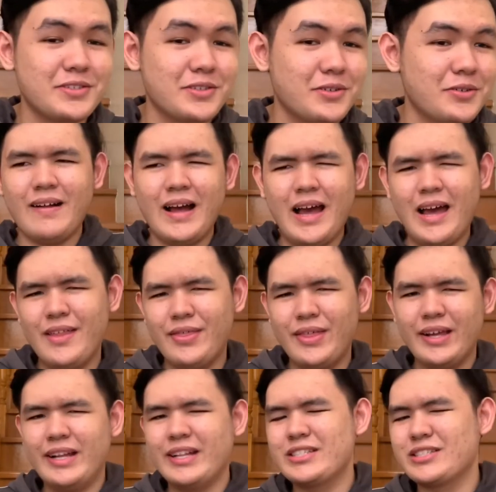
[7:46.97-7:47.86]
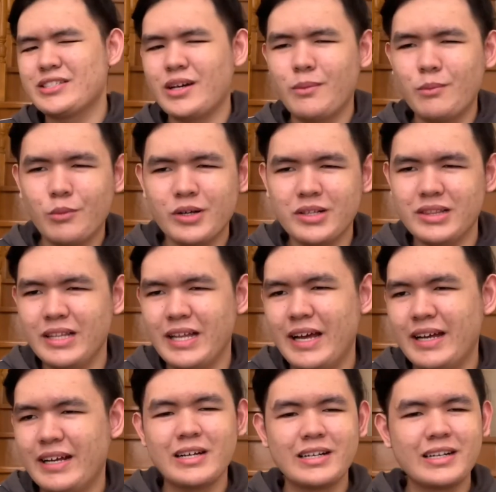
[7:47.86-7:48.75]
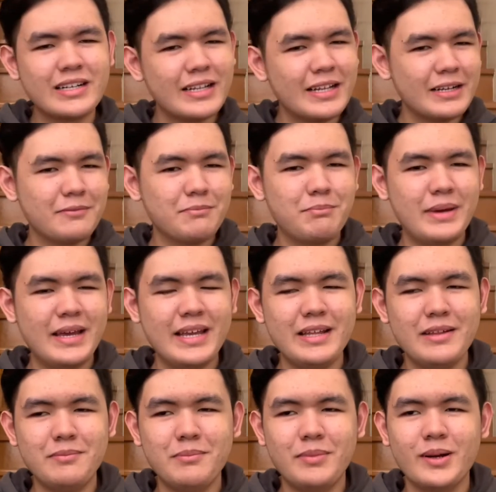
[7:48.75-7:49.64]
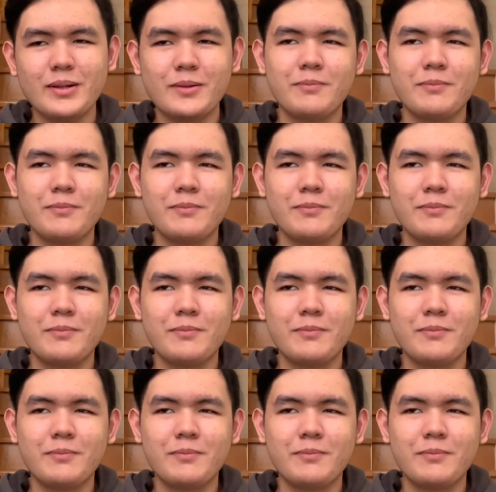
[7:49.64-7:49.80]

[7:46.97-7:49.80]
So I think it's somewhat like clickbait, but